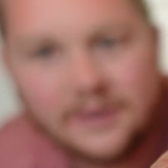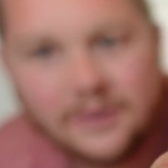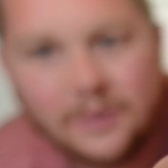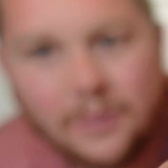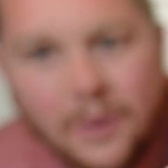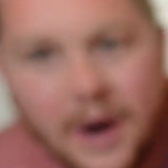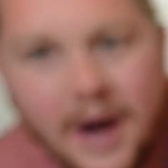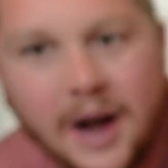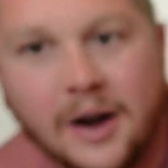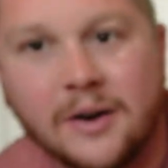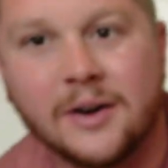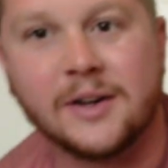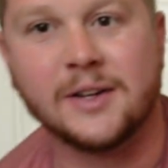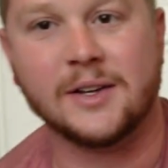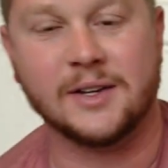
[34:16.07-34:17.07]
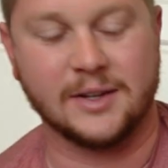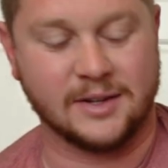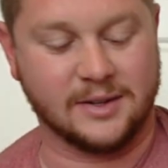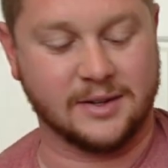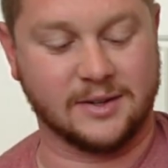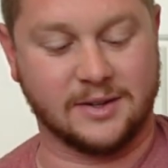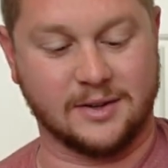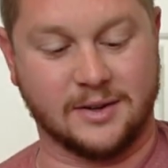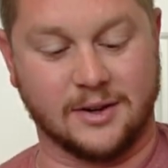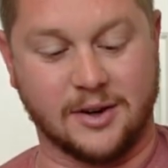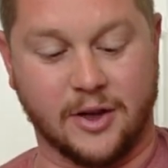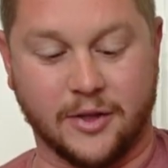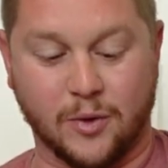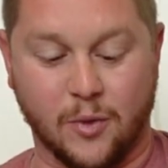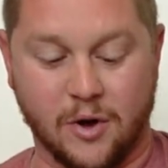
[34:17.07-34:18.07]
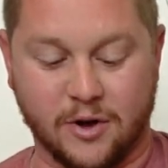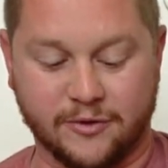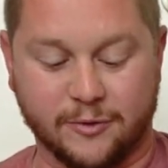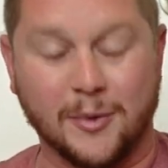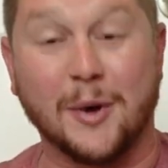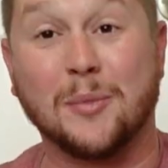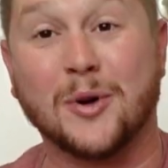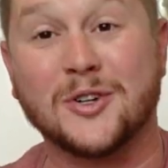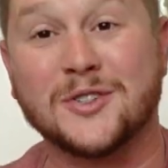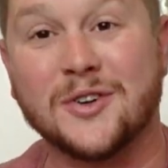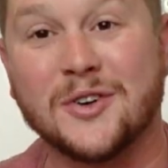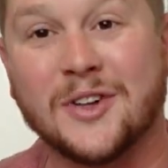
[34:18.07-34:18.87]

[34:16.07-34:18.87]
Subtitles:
Wow. Another one for my personal